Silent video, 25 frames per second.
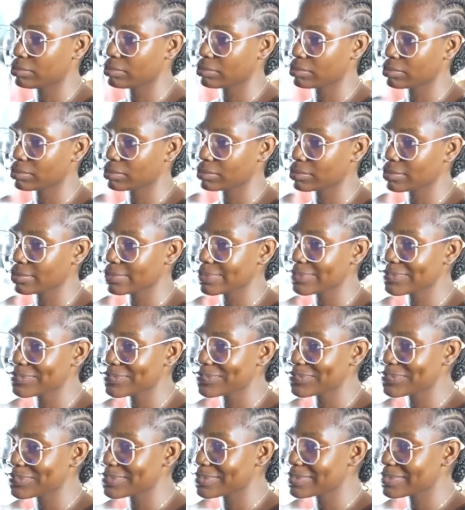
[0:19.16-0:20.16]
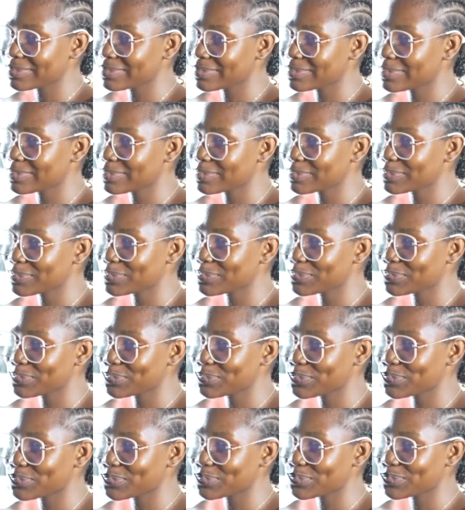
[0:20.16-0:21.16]

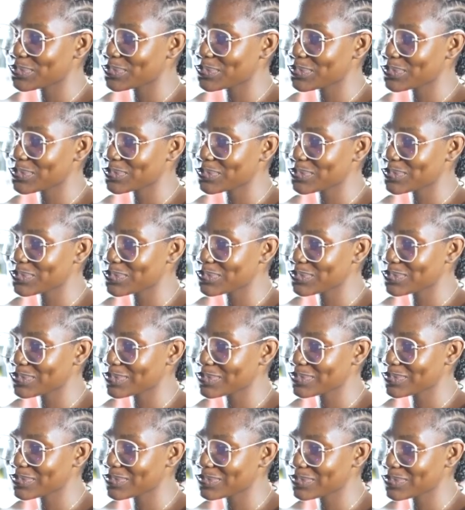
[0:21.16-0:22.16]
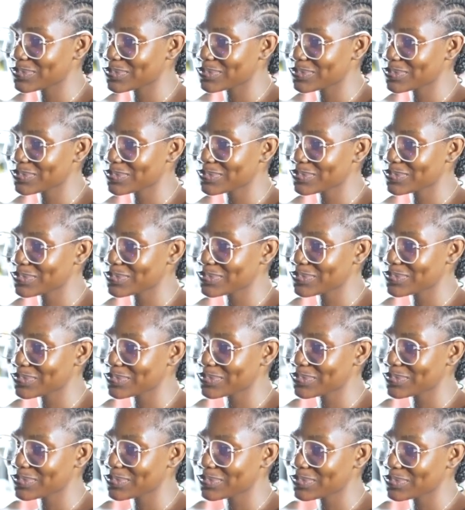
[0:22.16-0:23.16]

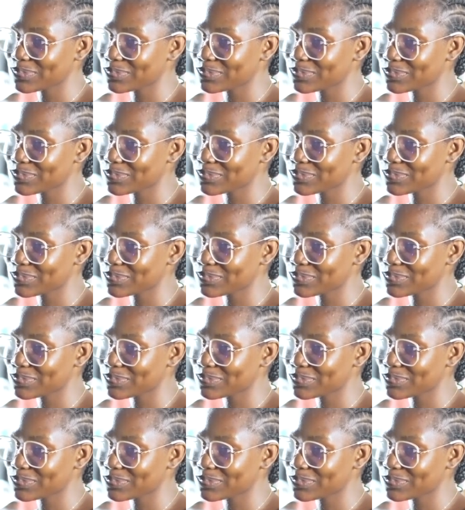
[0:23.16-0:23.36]
(not speaking)